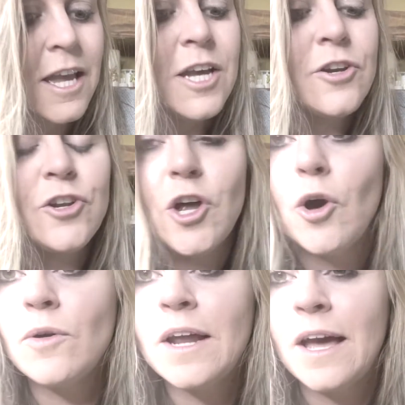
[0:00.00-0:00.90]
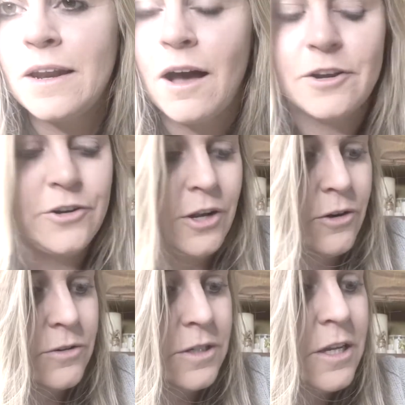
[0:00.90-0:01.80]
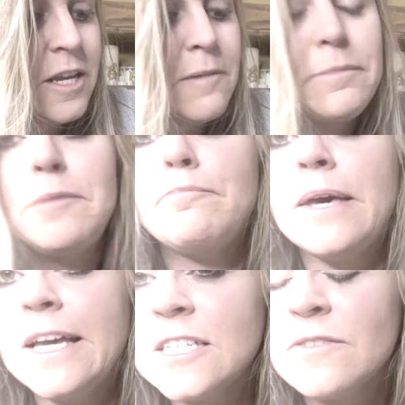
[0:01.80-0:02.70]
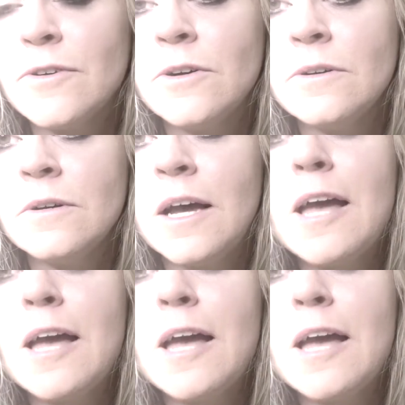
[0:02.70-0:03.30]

known and unknown, be peaceful,